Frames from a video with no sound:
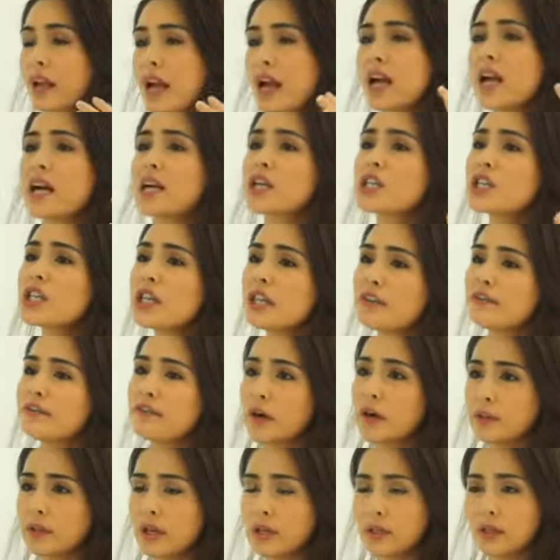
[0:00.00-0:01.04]
I actually
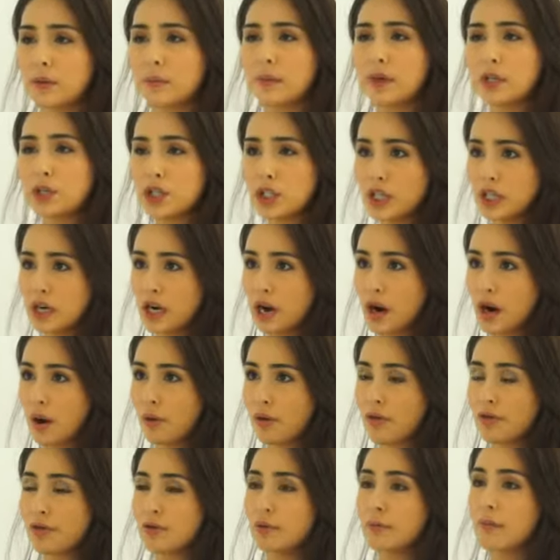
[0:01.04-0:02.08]
found out about
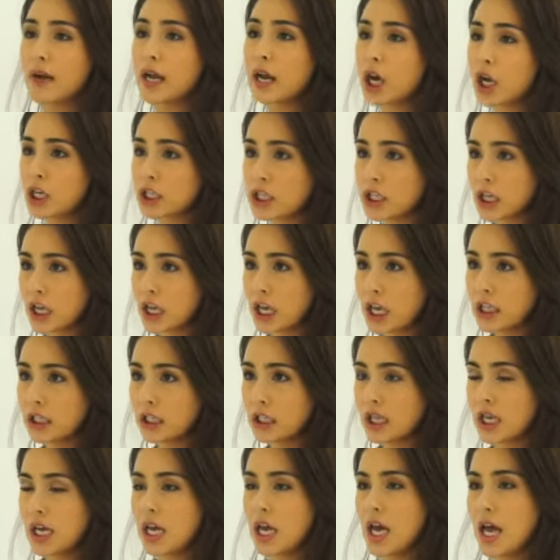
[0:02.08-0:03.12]
Shinagawa through my cousin
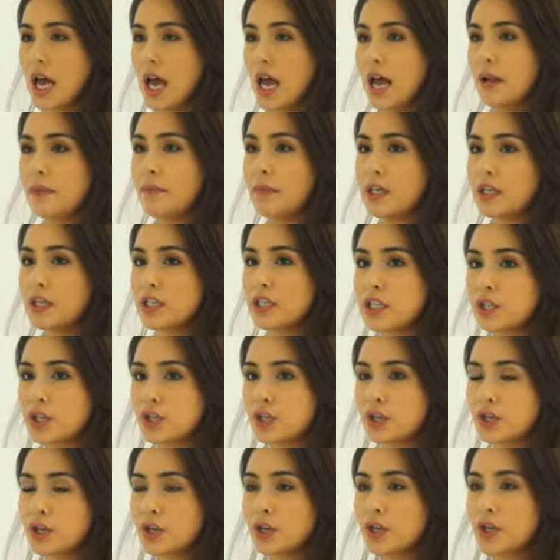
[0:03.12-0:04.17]
and my
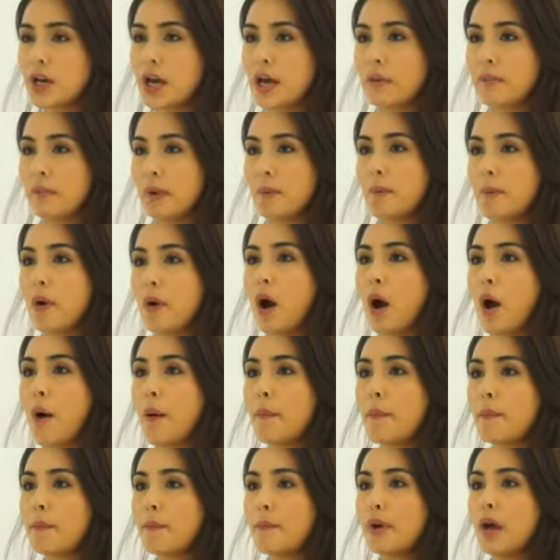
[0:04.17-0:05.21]
sister and my
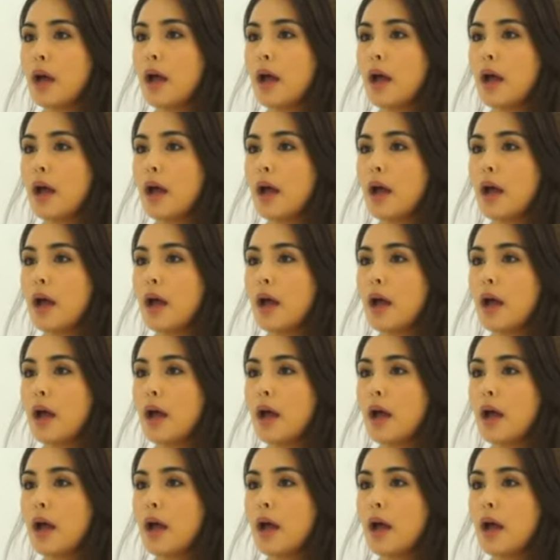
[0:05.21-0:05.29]
mom